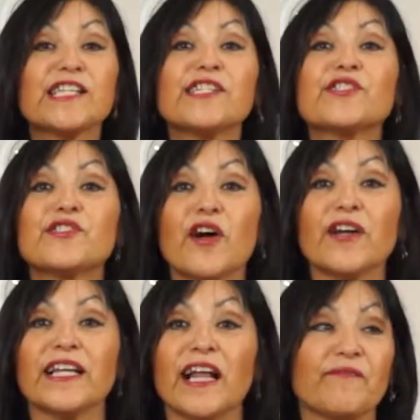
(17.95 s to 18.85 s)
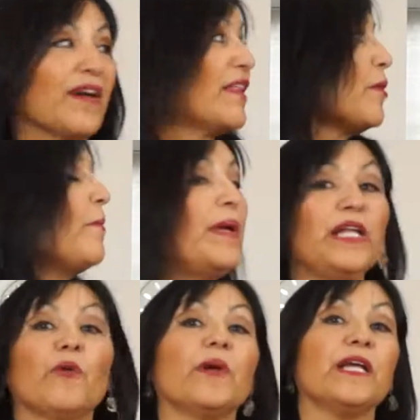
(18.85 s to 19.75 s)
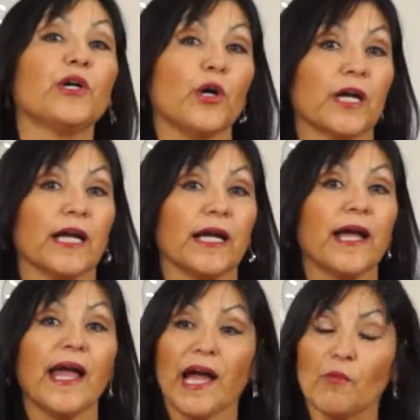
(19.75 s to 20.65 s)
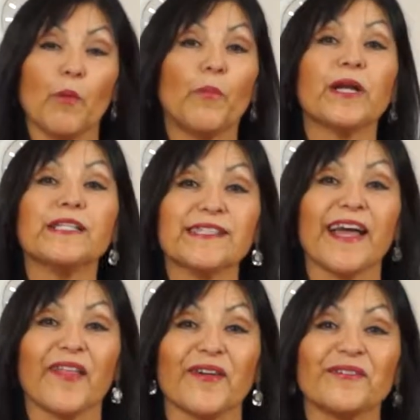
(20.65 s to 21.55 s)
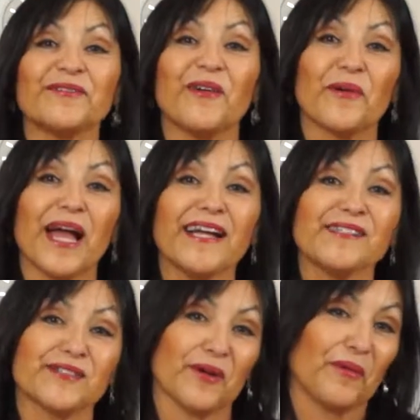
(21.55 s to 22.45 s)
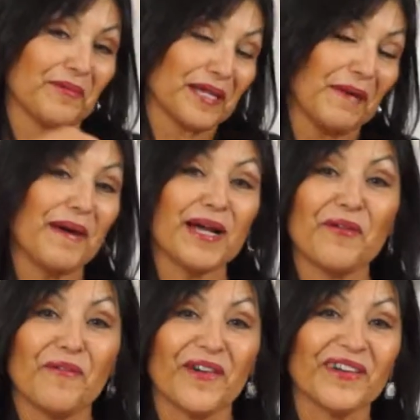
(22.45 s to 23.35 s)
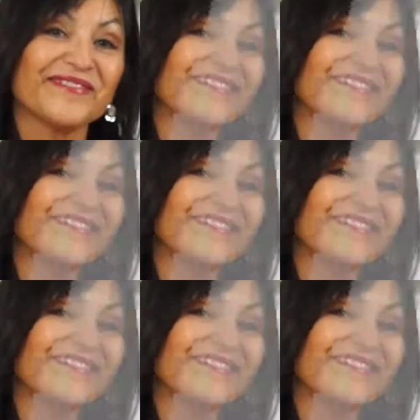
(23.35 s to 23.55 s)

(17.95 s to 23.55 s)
get started. I've got the meat already cooking and we'll put it together, okay? So come on over.